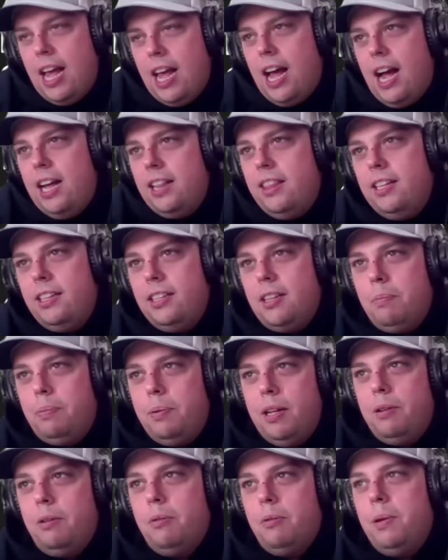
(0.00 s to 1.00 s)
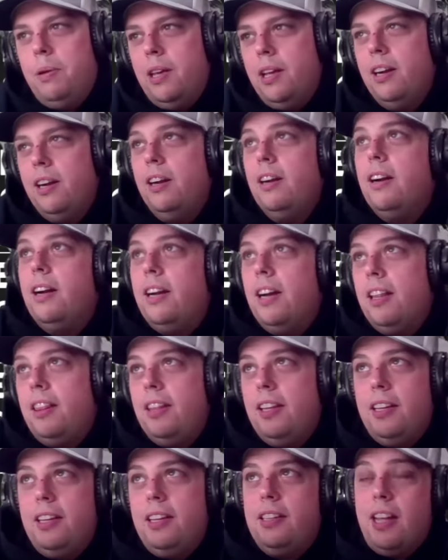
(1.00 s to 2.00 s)
I think that Pete will be here. And I
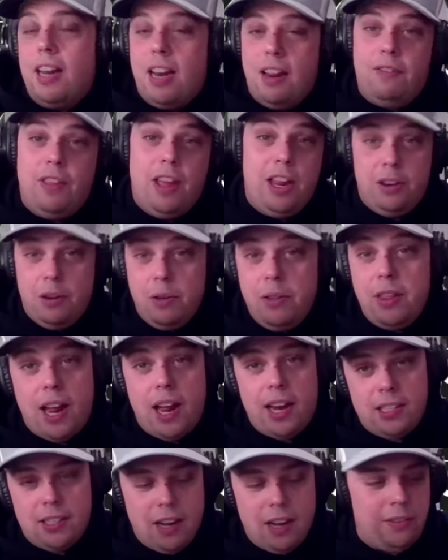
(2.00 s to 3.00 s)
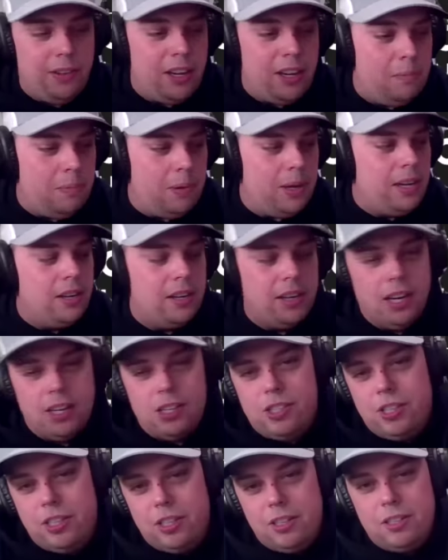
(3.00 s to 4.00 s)
think that if they do that, he's definitely going to be here
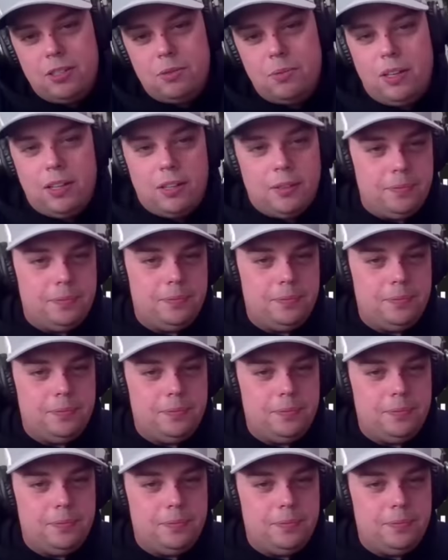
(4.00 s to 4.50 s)
next year as well.